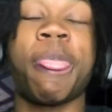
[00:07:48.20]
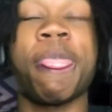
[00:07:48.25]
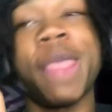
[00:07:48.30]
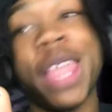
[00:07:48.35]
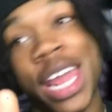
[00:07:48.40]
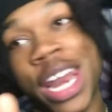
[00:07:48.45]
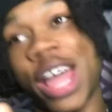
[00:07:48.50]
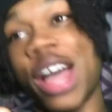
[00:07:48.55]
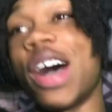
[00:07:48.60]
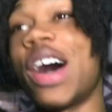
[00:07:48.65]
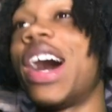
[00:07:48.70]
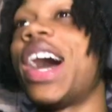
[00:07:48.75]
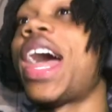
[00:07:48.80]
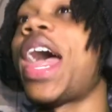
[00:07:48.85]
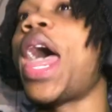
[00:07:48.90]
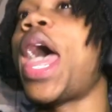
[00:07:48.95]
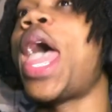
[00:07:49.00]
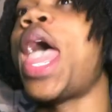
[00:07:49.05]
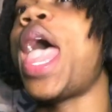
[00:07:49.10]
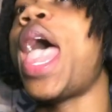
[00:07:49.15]
you know.
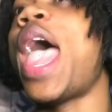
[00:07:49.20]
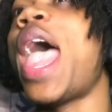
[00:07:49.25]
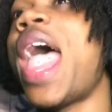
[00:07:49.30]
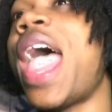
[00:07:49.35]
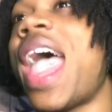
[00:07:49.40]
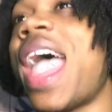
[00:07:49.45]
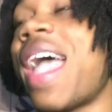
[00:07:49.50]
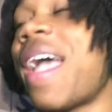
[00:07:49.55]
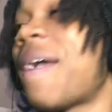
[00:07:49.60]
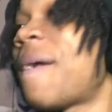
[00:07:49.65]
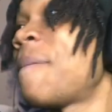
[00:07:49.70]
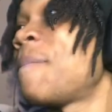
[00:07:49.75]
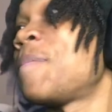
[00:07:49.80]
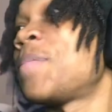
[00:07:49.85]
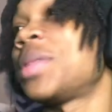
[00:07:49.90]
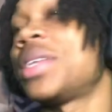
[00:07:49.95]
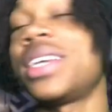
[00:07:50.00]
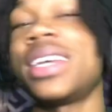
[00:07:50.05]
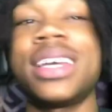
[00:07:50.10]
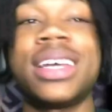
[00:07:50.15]
Yeah,
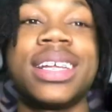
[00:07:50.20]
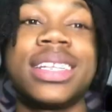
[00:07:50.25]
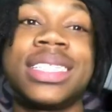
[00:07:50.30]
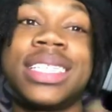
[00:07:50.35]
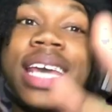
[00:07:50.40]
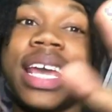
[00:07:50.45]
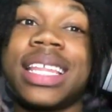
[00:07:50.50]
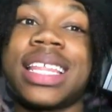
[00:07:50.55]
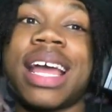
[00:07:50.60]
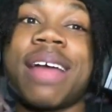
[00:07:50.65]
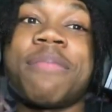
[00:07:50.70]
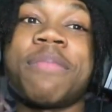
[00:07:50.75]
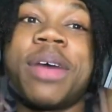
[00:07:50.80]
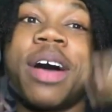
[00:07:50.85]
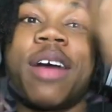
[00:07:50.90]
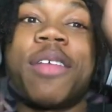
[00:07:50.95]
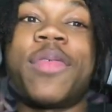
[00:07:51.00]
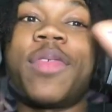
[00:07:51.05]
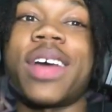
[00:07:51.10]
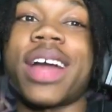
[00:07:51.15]
y'all need to hurry up. Take that
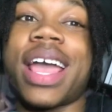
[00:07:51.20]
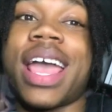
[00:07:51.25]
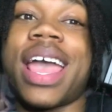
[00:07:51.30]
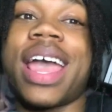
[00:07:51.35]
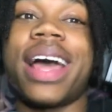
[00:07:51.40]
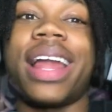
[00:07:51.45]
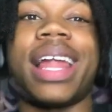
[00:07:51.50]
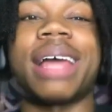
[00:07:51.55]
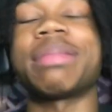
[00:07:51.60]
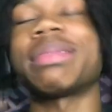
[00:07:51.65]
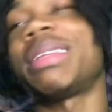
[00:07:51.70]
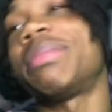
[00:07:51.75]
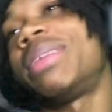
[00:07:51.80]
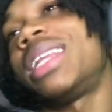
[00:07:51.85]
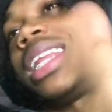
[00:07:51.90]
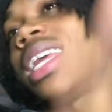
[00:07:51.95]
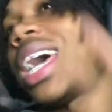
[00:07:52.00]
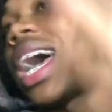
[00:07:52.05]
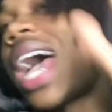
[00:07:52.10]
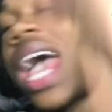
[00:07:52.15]
motherfucker. Now that Ken
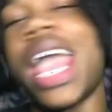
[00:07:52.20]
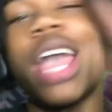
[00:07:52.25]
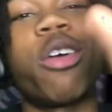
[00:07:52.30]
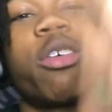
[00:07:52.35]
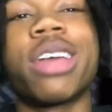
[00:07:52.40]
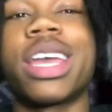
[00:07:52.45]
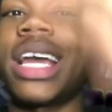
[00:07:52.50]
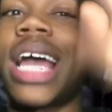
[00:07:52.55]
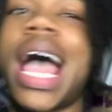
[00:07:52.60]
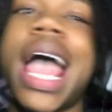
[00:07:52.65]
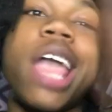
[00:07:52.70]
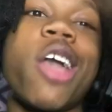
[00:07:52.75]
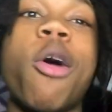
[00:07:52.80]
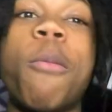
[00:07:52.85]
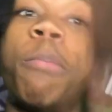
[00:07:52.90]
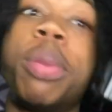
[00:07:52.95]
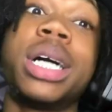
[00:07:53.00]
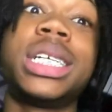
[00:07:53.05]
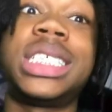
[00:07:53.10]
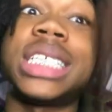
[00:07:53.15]
and Frazier made a clean
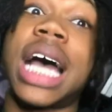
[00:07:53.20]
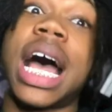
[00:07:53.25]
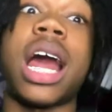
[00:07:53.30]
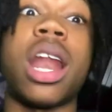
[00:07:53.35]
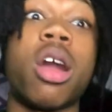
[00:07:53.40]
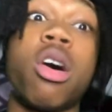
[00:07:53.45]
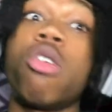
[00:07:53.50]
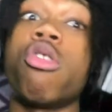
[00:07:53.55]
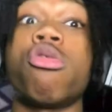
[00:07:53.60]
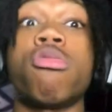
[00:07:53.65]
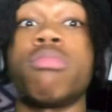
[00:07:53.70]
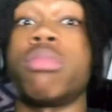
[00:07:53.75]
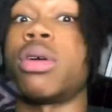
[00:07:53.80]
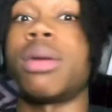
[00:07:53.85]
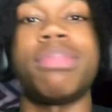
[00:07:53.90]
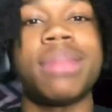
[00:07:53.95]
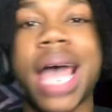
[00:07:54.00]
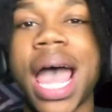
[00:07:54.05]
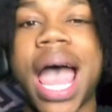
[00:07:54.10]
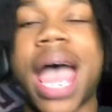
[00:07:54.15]
exit, they will now join us in the
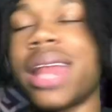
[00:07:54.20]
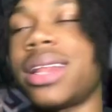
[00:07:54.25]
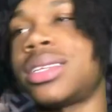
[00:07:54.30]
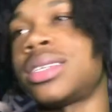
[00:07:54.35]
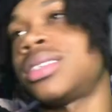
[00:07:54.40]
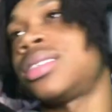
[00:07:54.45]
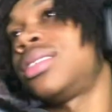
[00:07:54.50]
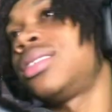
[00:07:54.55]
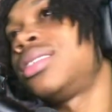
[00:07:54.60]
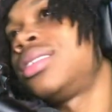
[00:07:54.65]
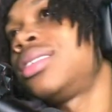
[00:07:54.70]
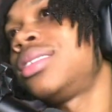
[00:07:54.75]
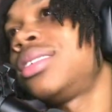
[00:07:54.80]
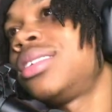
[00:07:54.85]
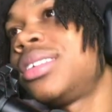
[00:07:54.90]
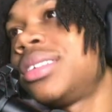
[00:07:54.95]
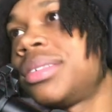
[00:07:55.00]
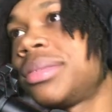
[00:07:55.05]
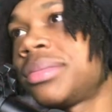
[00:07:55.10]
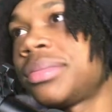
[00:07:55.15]
garage where we can hear
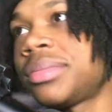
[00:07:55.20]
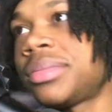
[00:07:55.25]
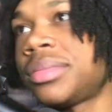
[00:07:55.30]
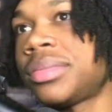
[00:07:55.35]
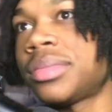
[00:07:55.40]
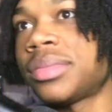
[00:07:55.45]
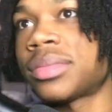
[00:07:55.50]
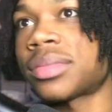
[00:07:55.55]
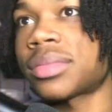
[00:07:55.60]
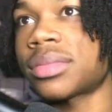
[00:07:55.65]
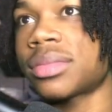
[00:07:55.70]
everything that Aaliyah